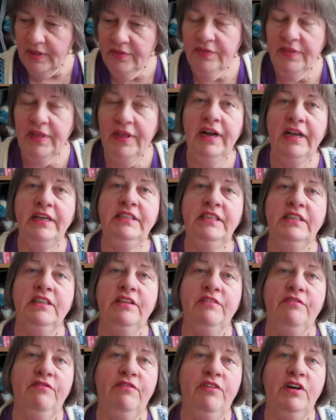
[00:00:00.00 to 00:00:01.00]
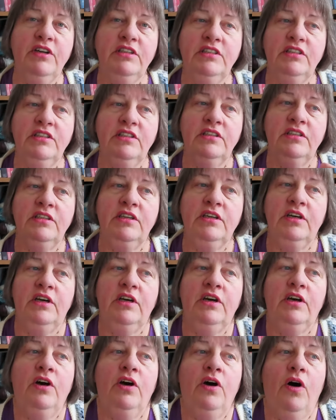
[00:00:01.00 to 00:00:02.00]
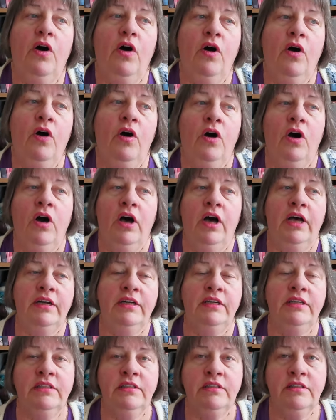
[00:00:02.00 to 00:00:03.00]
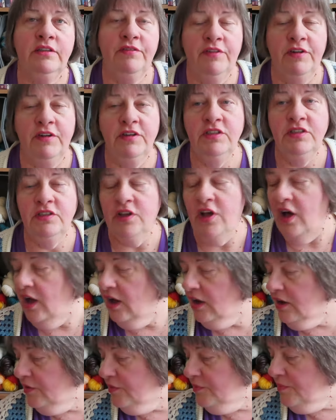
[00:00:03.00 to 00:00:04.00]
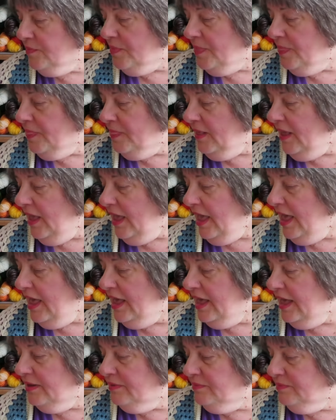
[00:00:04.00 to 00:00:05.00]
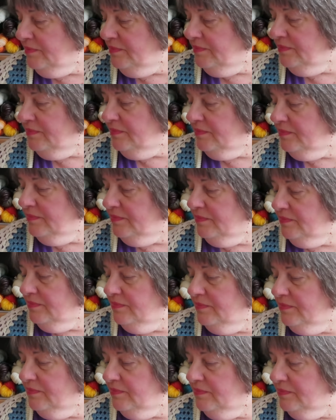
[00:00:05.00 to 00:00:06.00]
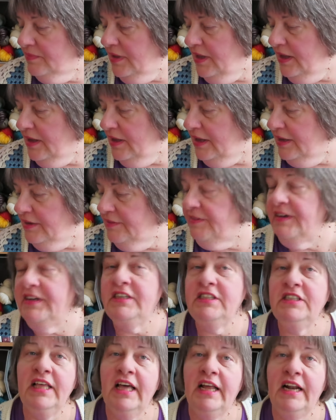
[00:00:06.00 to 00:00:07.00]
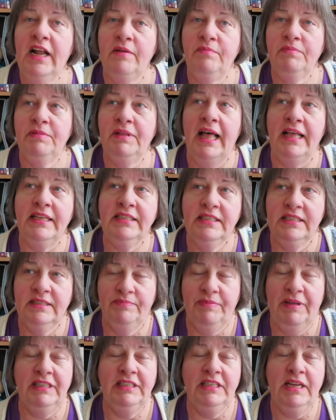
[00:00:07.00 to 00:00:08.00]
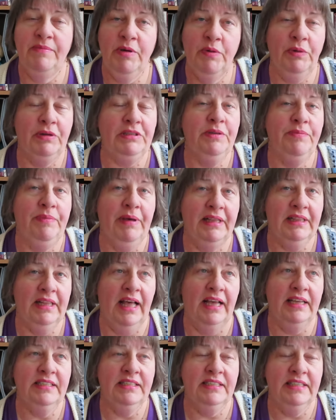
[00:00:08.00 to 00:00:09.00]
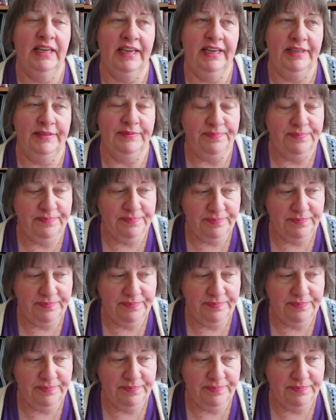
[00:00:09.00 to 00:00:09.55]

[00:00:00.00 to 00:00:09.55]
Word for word: Then I did the foot on the first sock, and I'd finished that up last, by the time I went to bed last night.